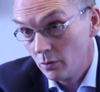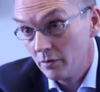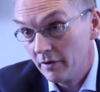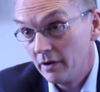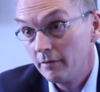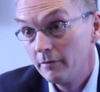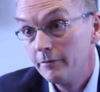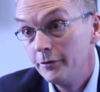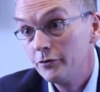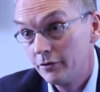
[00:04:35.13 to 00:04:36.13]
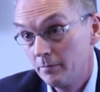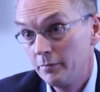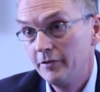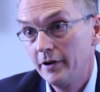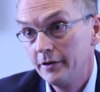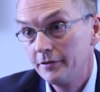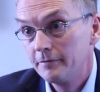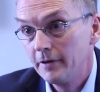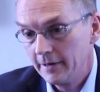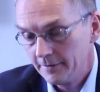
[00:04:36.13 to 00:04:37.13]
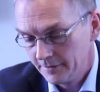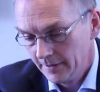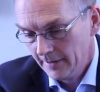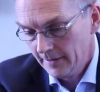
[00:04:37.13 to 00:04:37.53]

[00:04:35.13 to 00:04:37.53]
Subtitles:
all of our future providers of finance,